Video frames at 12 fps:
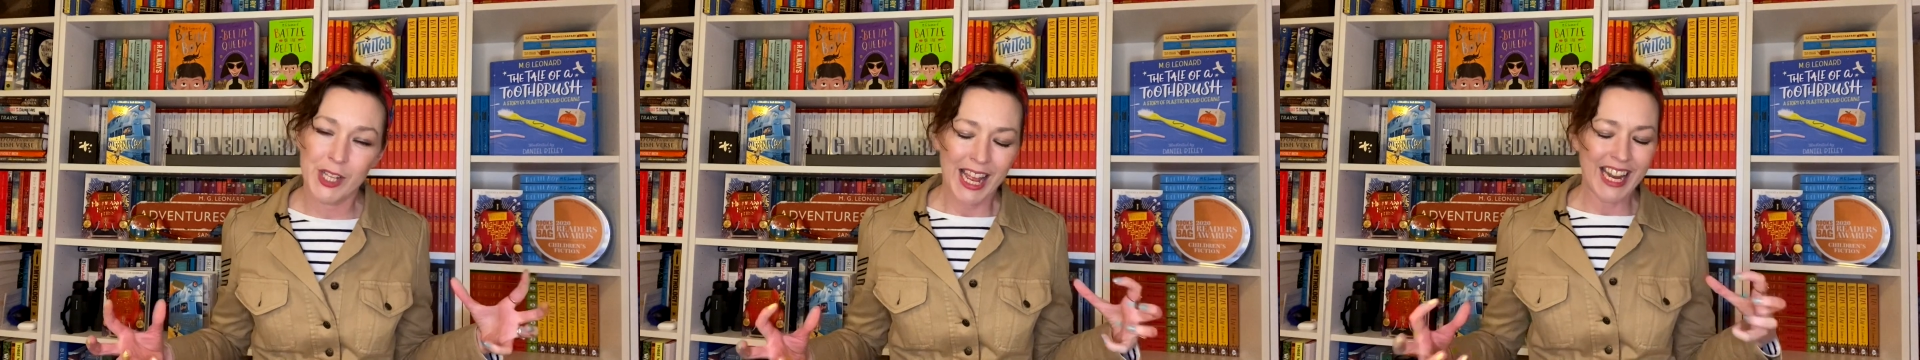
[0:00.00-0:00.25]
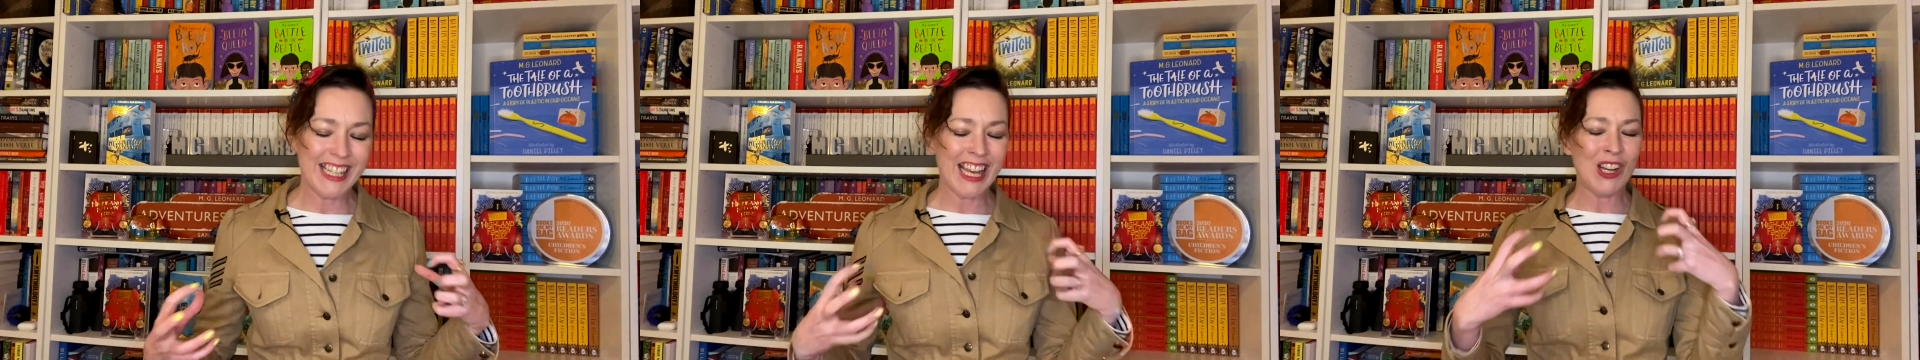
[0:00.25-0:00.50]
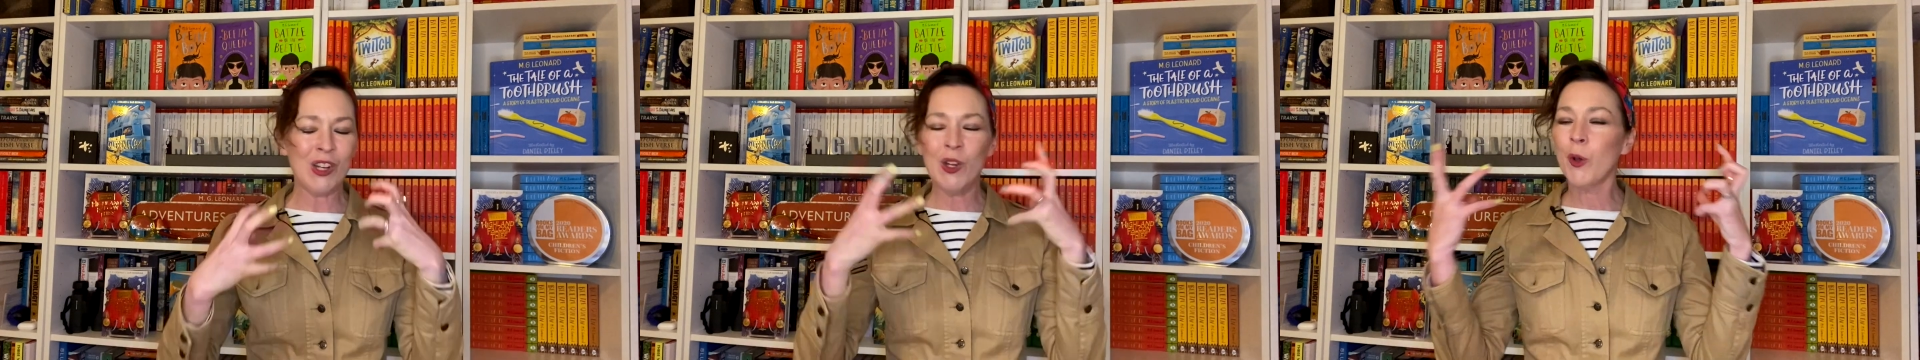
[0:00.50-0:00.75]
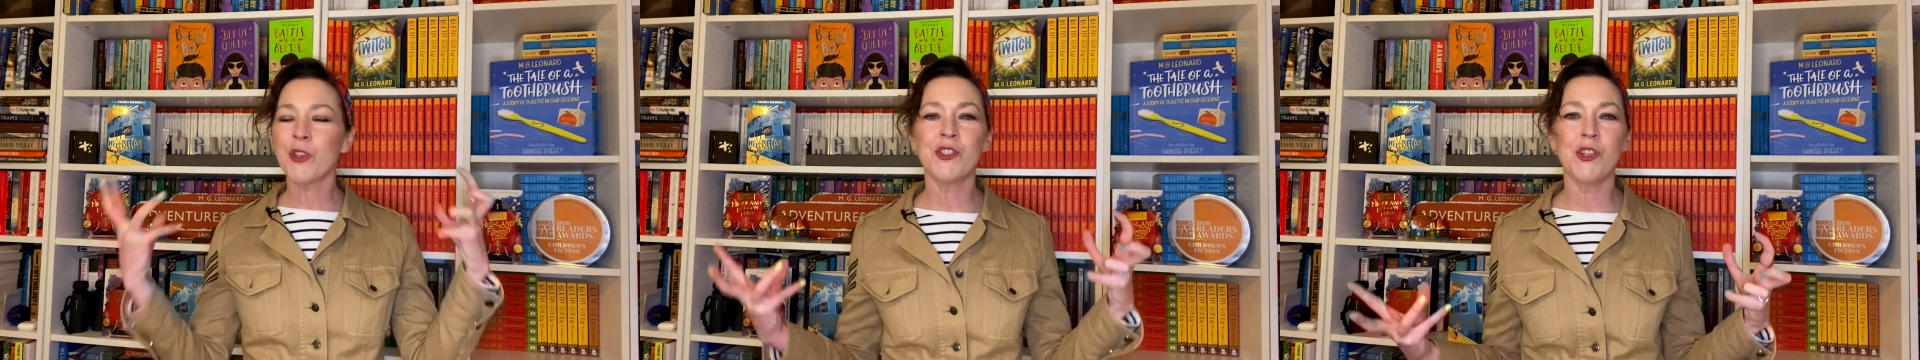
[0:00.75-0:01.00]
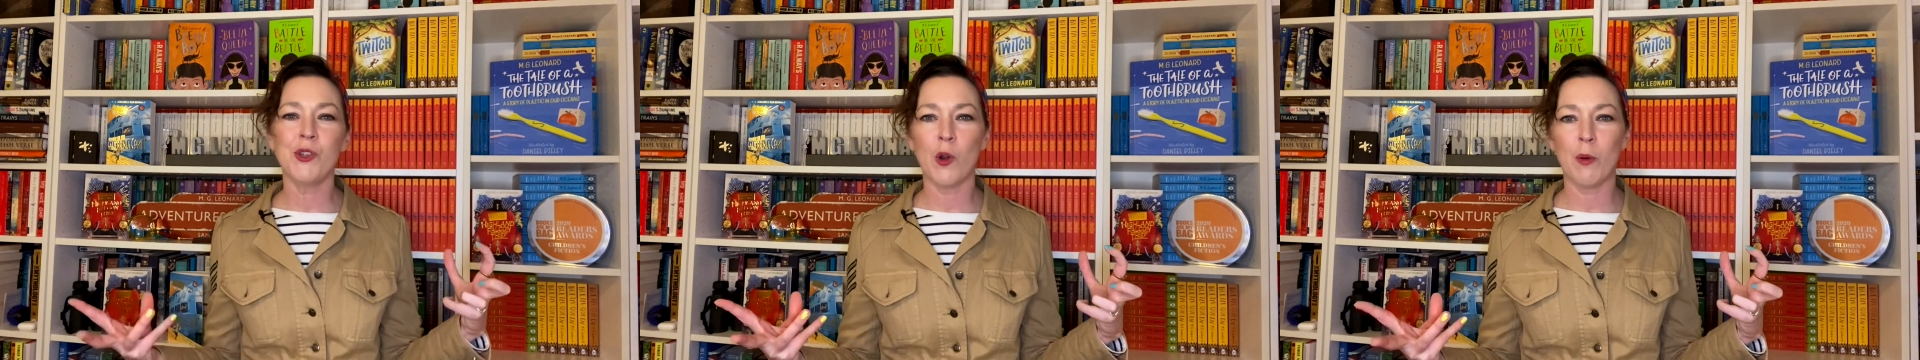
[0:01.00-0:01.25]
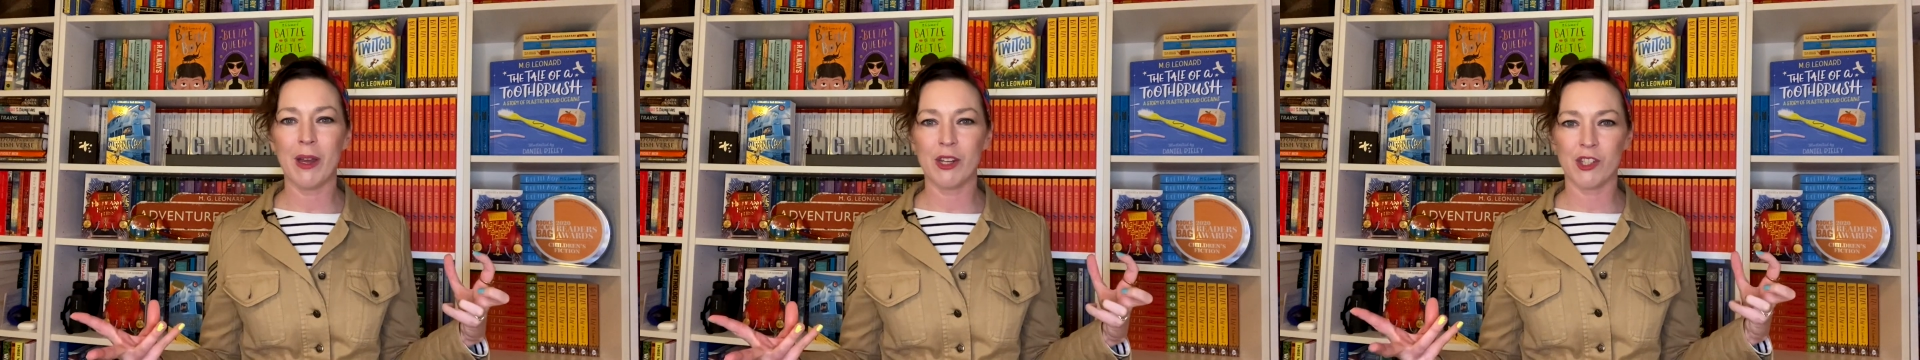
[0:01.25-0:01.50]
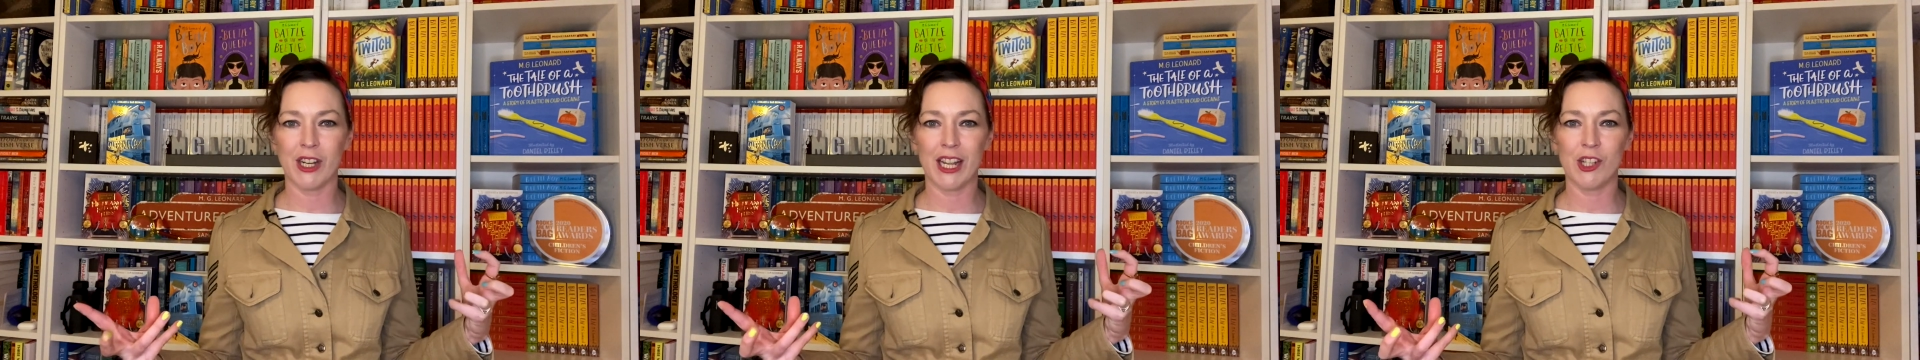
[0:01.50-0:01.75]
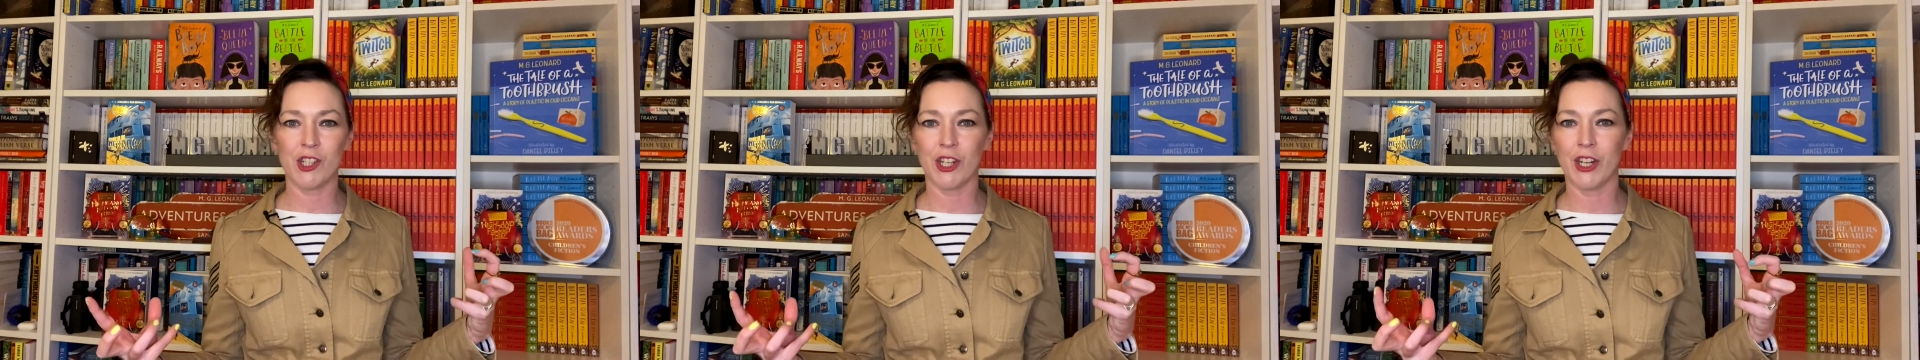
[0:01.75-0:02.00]
and get lost in your
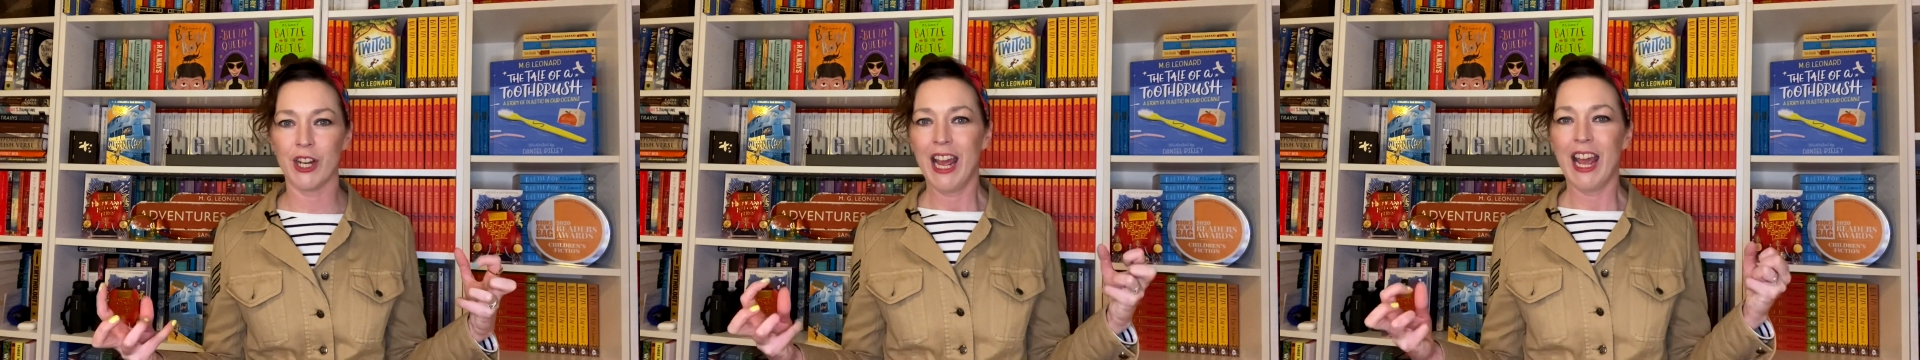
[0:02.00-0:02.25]
imagination